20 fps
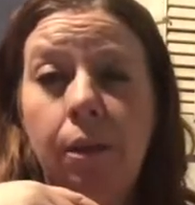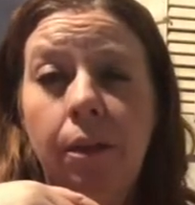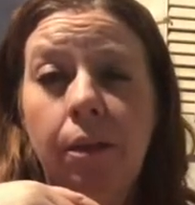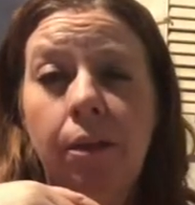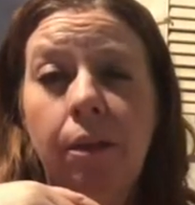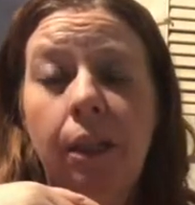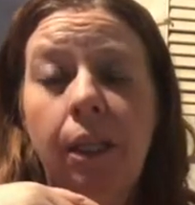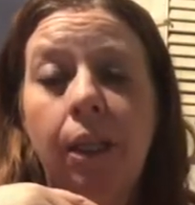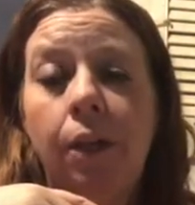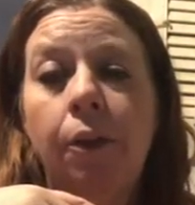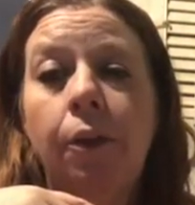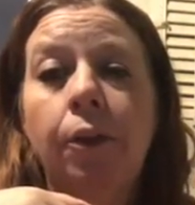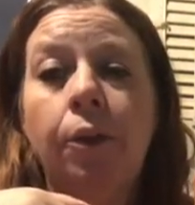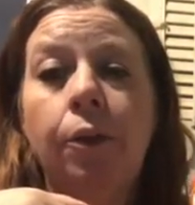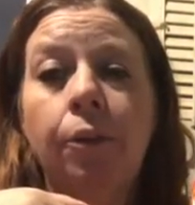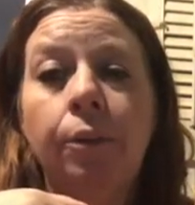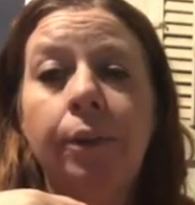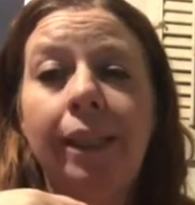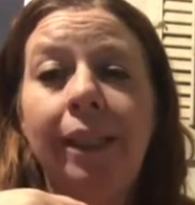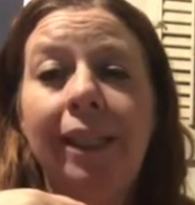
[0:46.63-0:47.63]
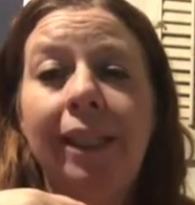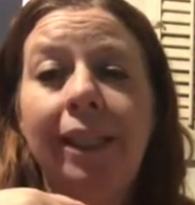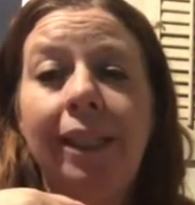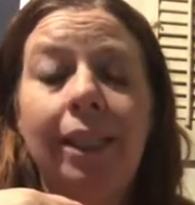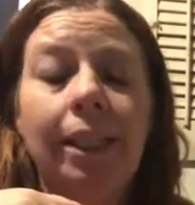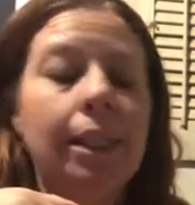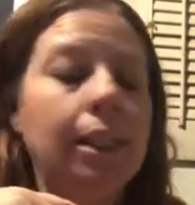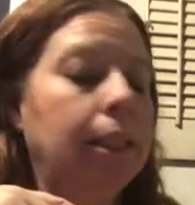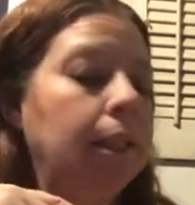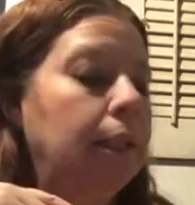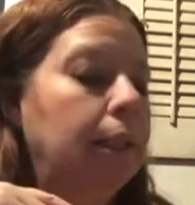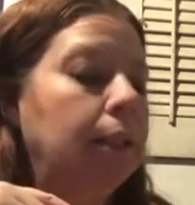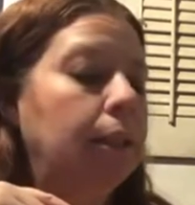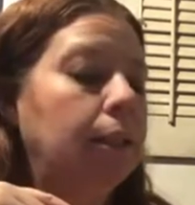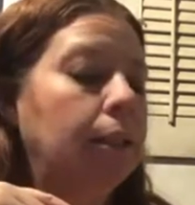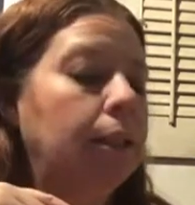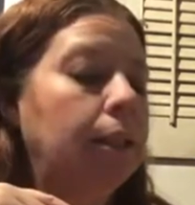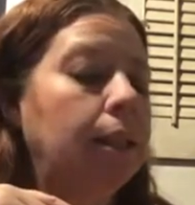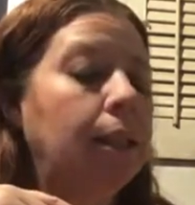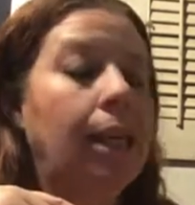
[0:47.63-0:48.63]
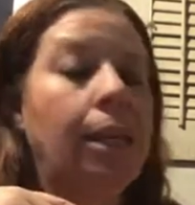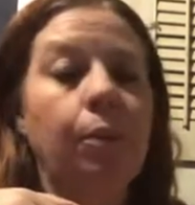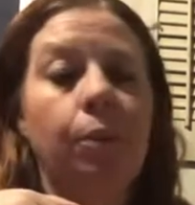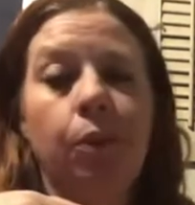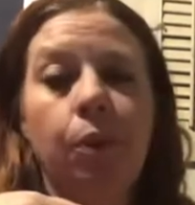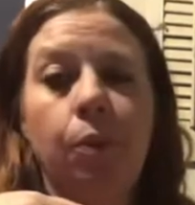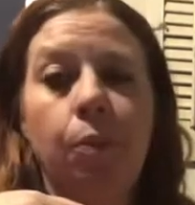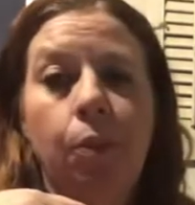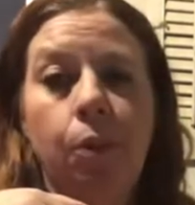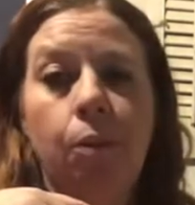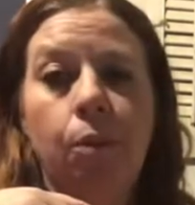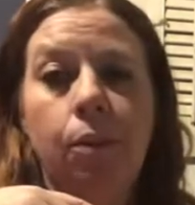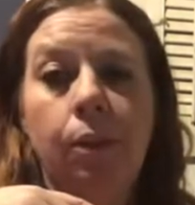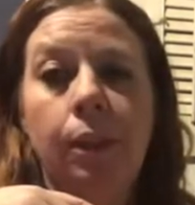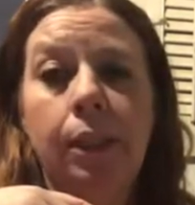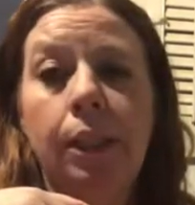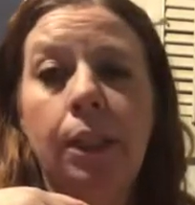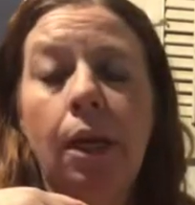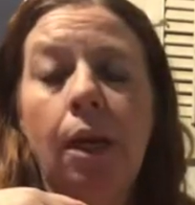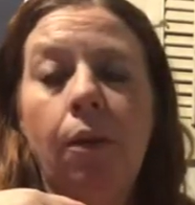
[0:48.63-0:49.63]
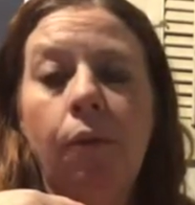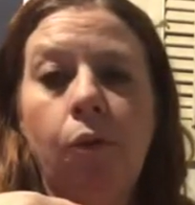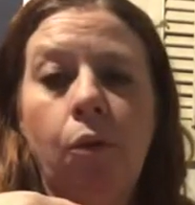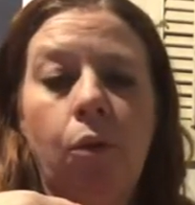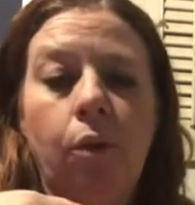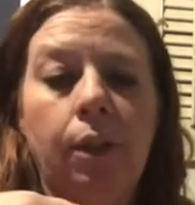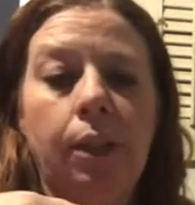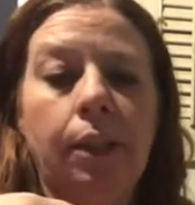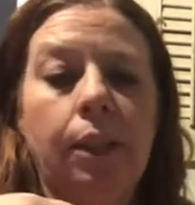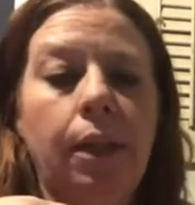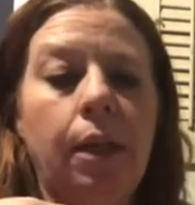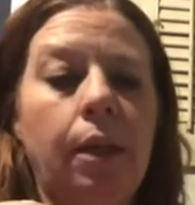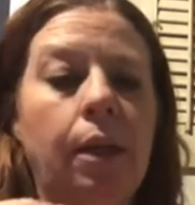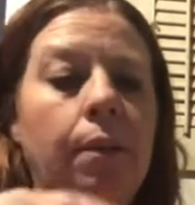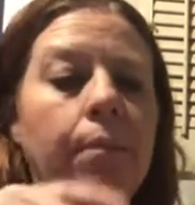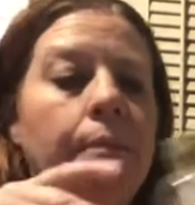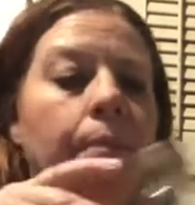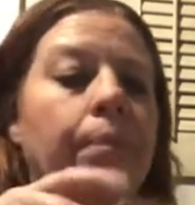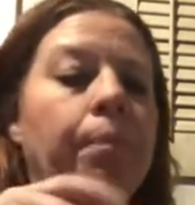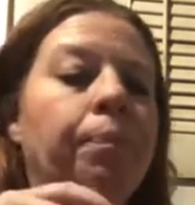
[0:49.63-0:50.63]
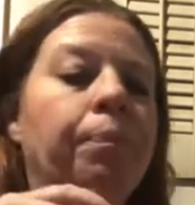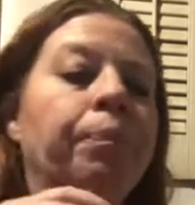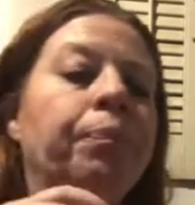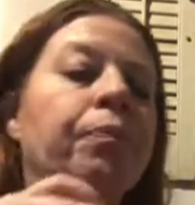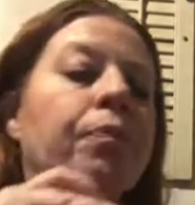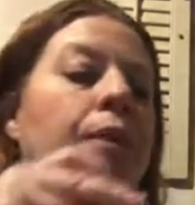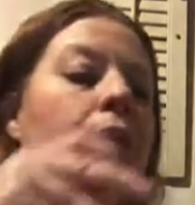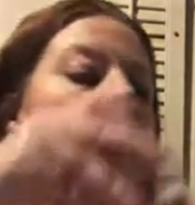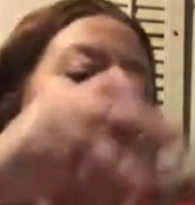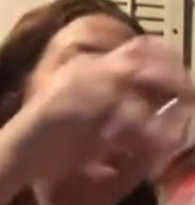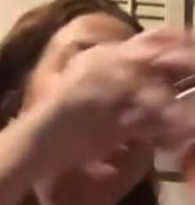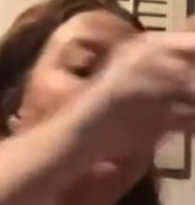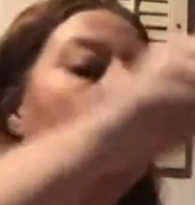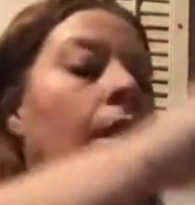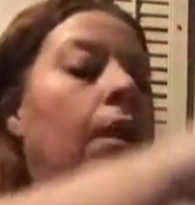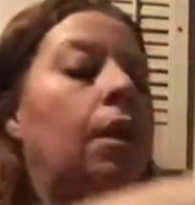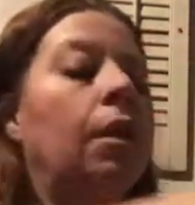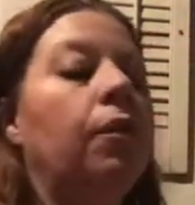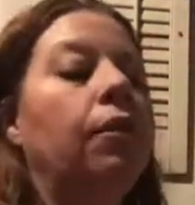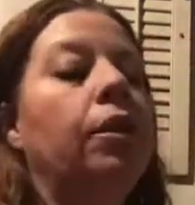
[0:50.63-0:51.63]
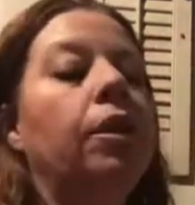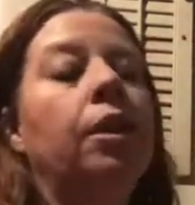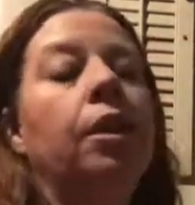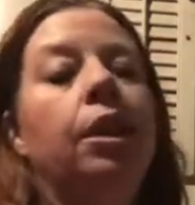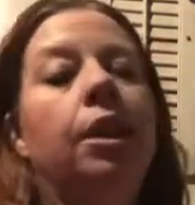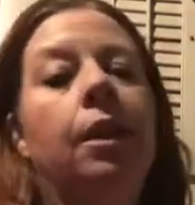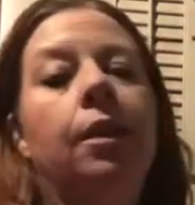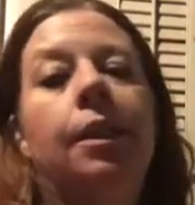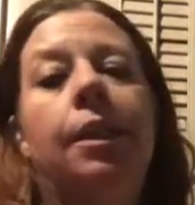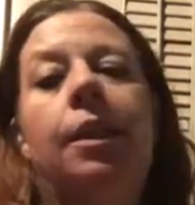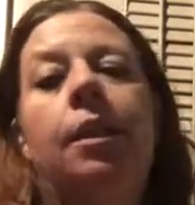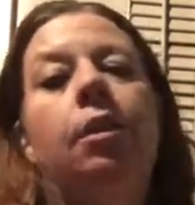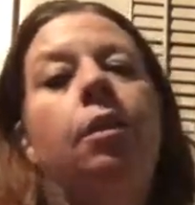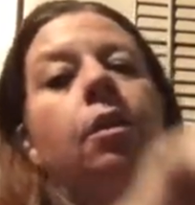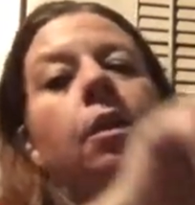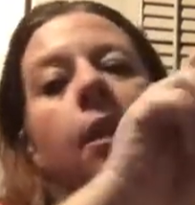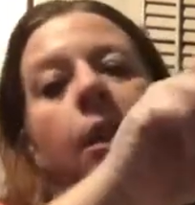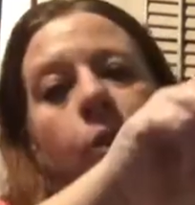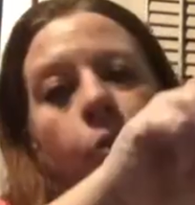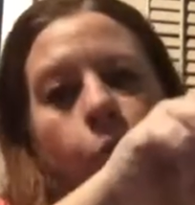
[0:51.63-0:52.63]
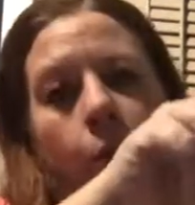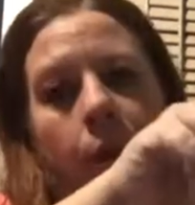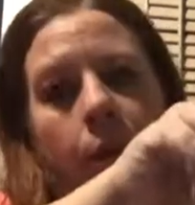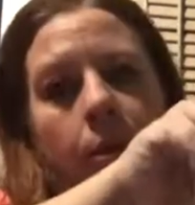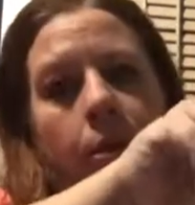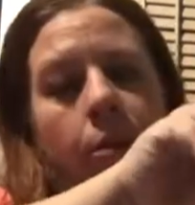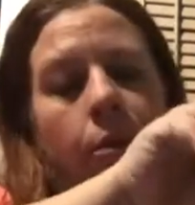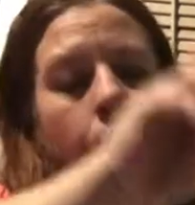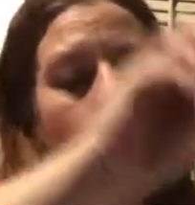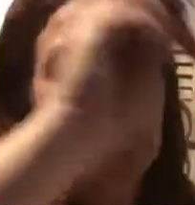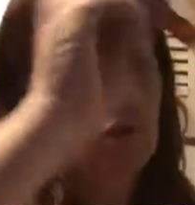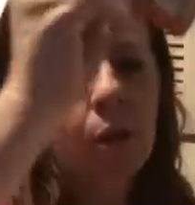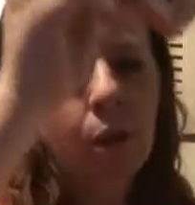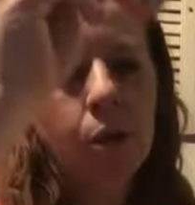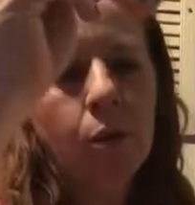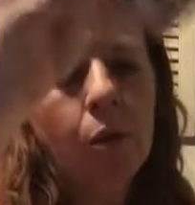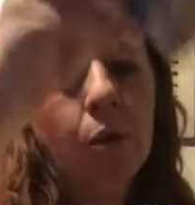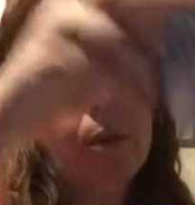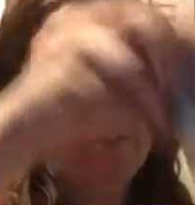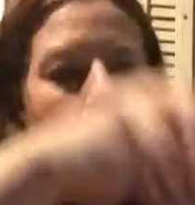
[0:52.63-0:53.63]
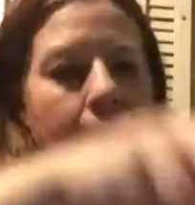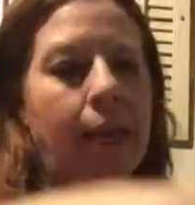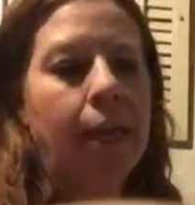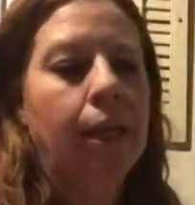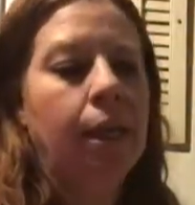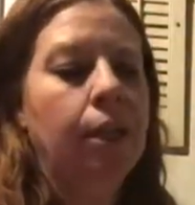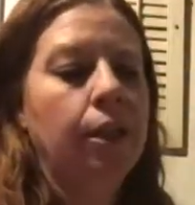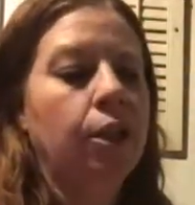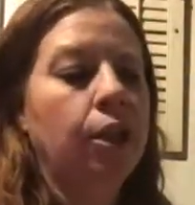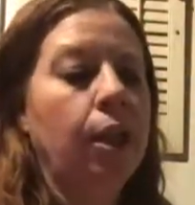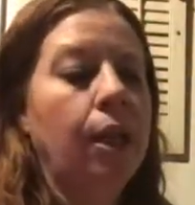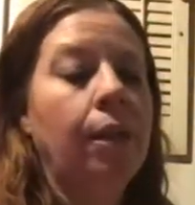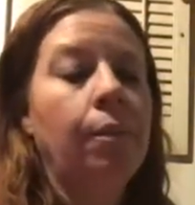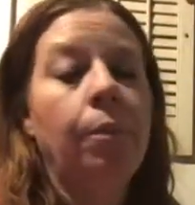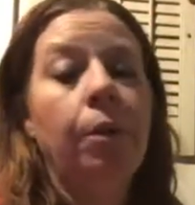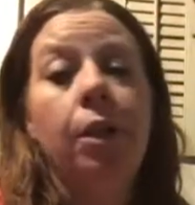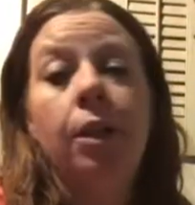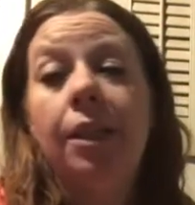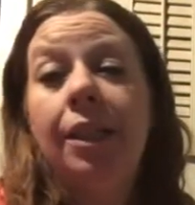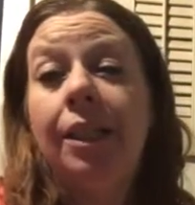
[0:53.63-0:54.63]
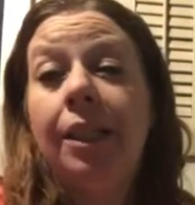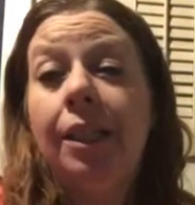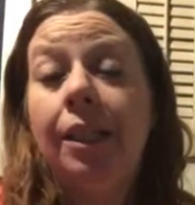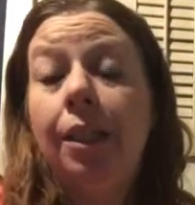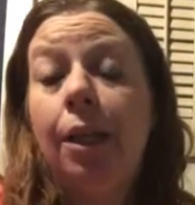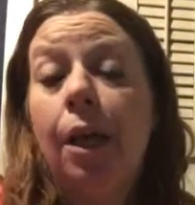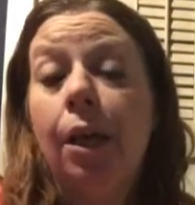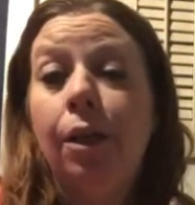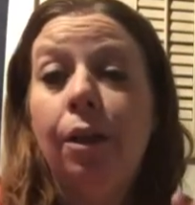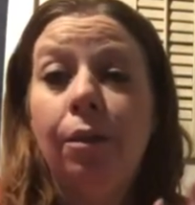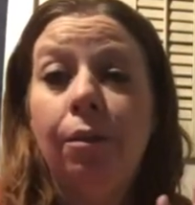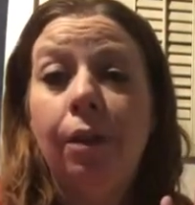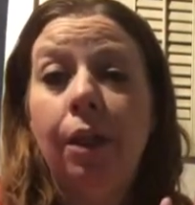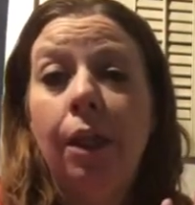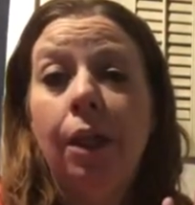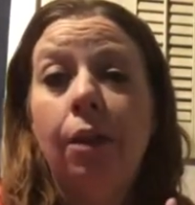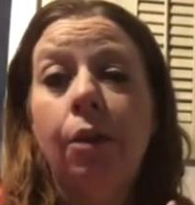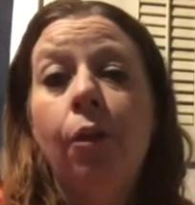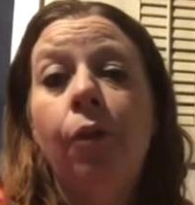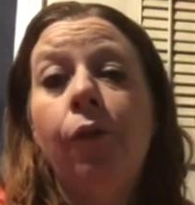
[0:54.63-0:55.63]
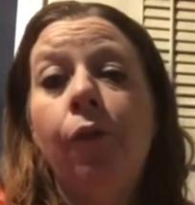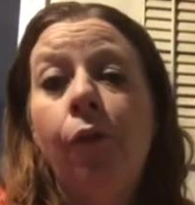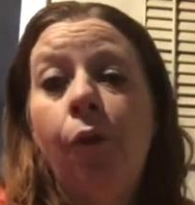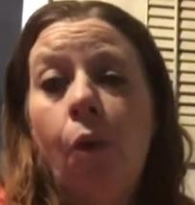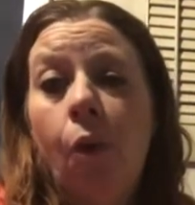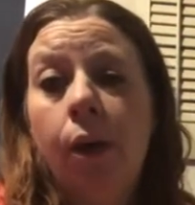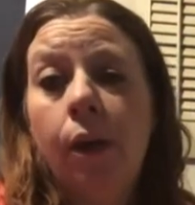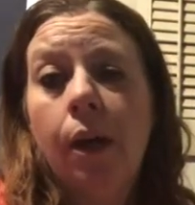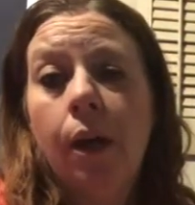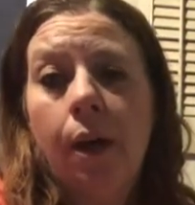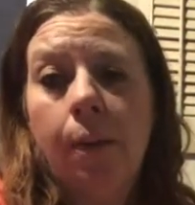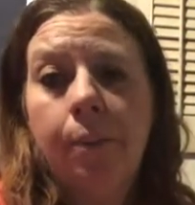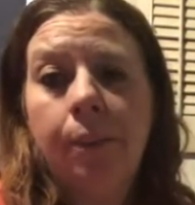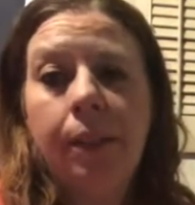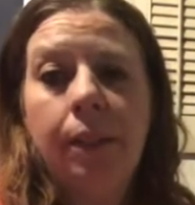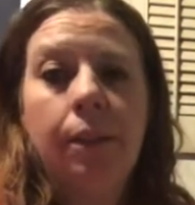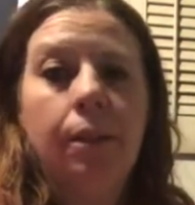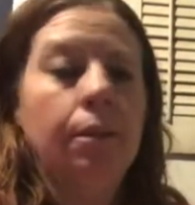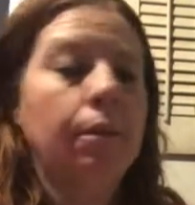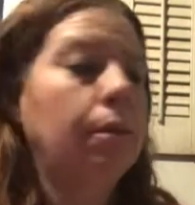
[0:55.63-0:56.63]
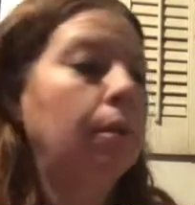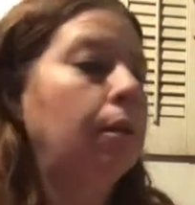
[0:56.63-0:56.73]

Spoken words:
You need 3 tablespoons of corn syrup. For the gelatin, you need one whole package. In birdseed, you need 4 cups.